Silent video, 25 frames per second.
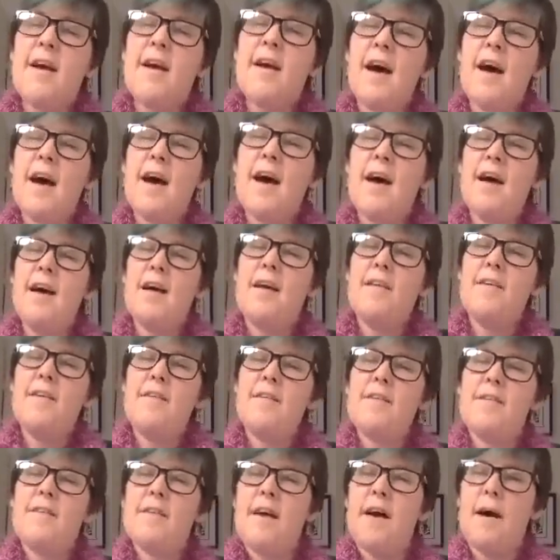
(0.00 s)

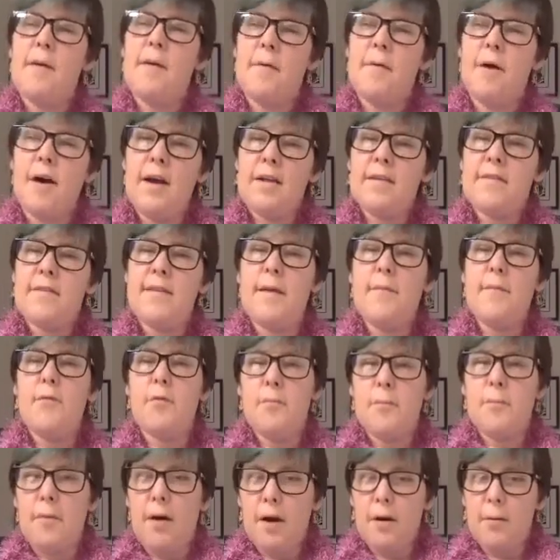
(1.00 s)
and I
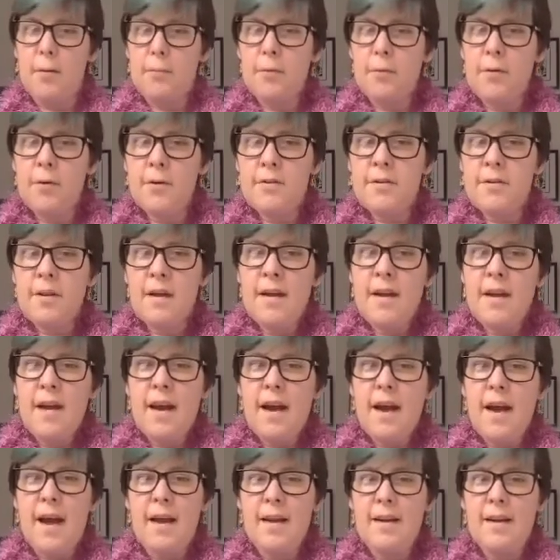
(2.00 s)
accepted my award,
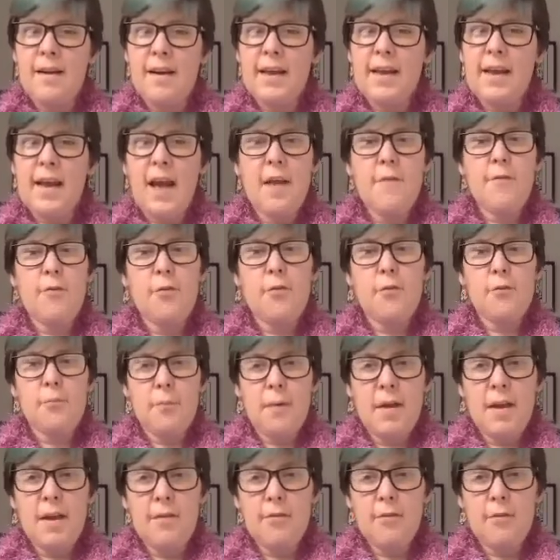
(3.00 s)
and I gave a
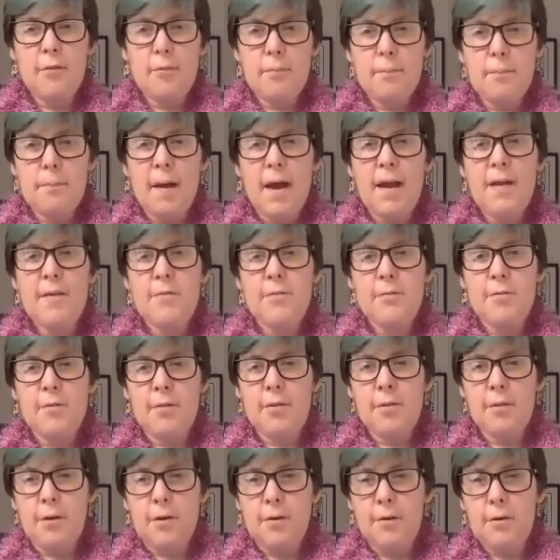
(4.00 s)
speech based
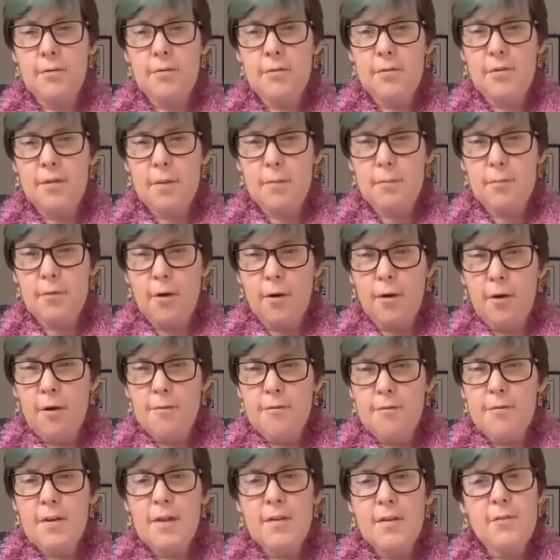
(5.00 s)
on the concept of
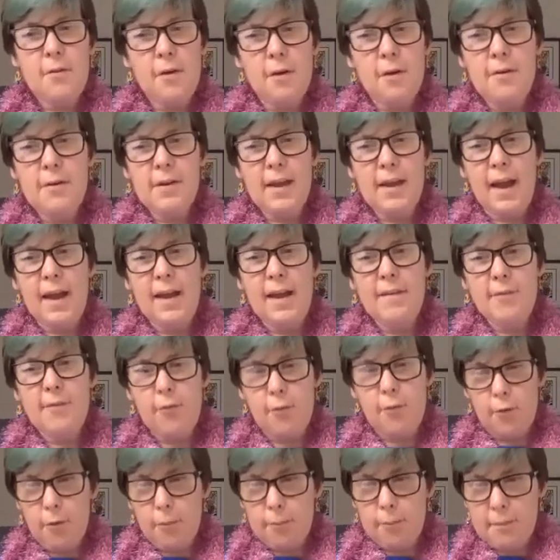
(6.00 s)
it's okay
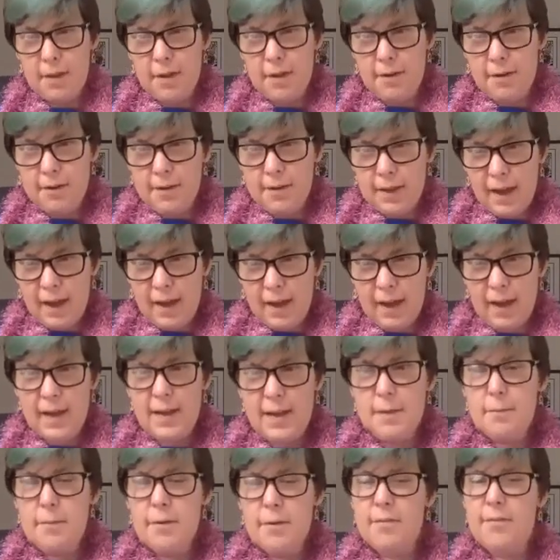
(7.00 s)
to not be
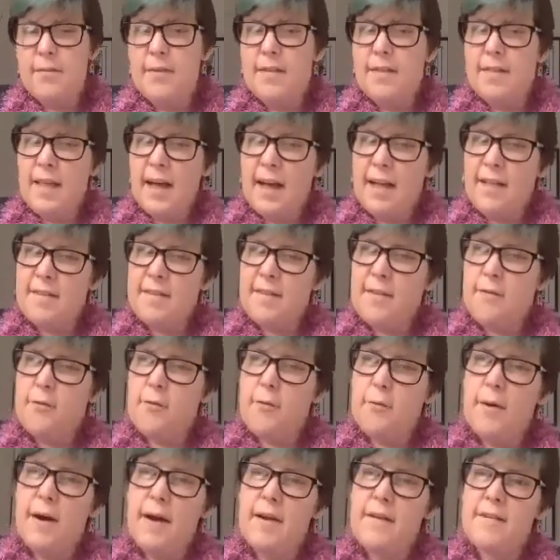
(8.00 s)
okay, which in that
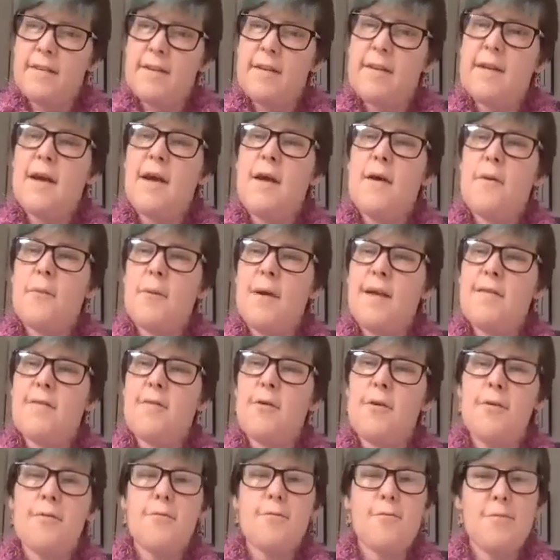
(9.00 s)
situation
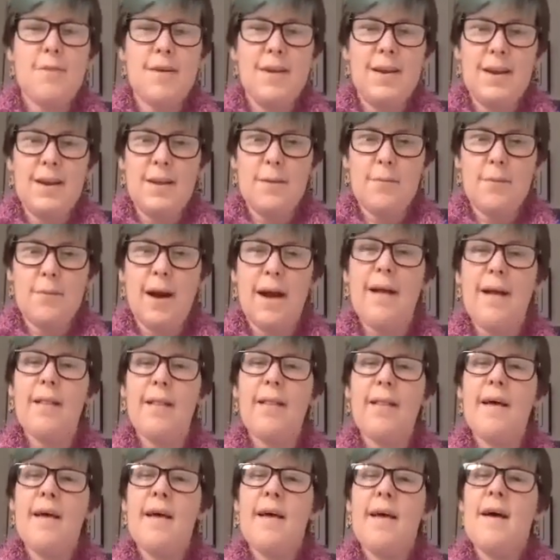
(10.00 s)
went off really
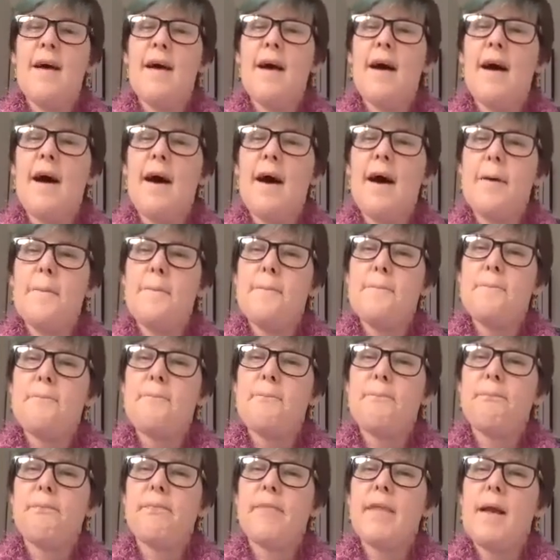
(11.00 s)
well.
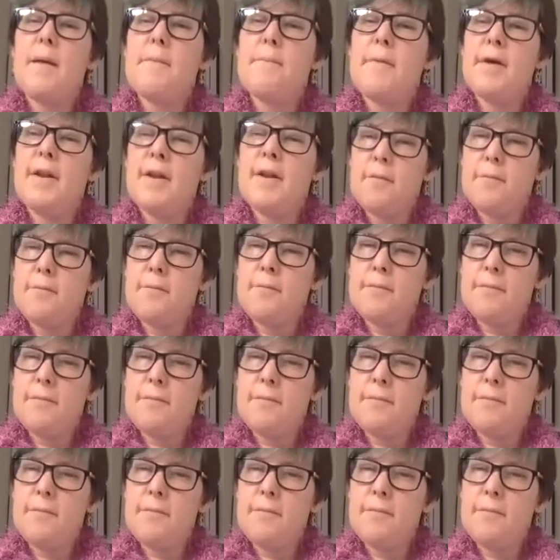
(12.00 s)
But it